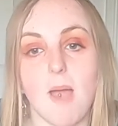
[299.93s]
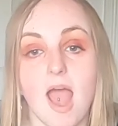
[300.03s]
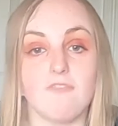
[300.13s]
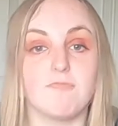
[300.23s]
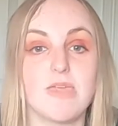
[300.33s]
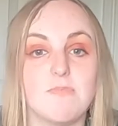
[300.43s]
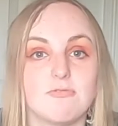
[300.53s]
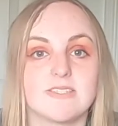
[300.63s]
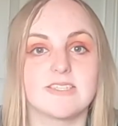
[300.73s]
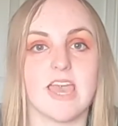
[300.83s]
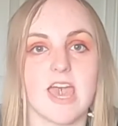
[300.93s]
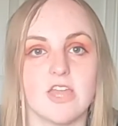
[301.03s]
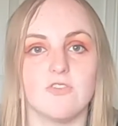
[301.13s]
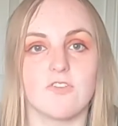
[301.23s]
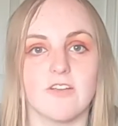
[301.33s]
have people
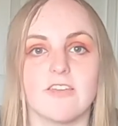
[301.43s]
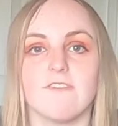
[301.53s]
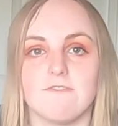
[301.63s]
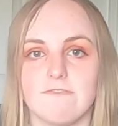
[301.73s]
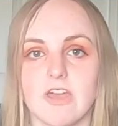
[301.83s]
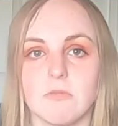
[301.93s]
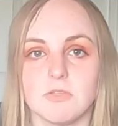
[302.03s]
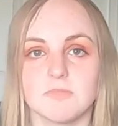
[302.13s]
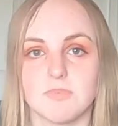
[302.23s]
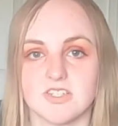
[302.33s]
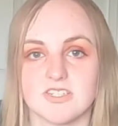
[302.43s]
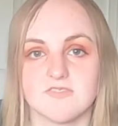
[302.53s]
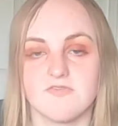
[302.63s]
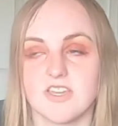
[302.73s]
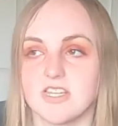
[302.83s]
scared of like venomous bugs
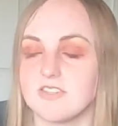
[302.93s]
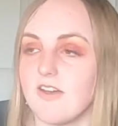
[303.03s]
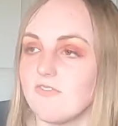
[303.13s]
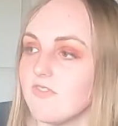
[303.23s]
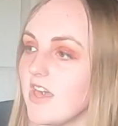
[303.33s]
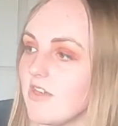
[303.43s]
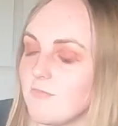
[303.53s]
and things around there.